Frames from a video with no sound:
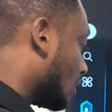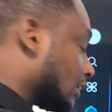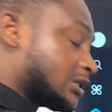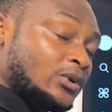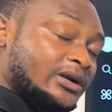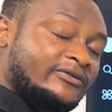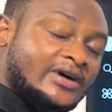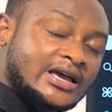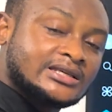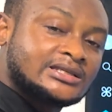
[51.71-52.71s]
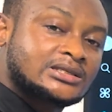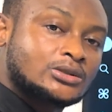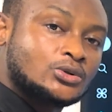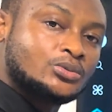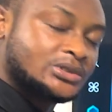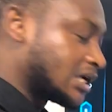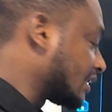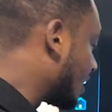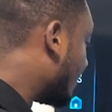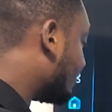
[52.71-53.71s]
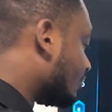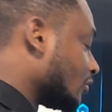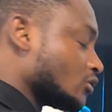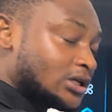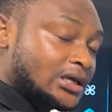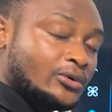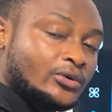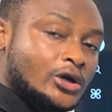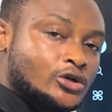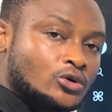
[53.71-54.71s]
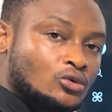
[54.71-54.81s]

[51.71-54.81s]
Spotify is grouped under music and radio.